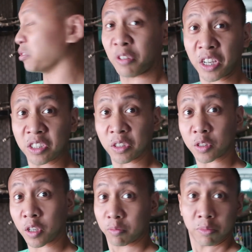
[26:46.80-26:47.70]
her
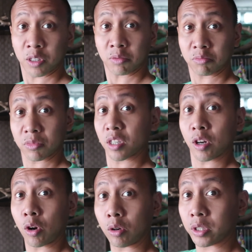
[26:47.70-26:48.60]
veggies have been
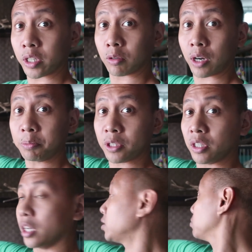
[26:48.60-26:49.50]
holding her up today,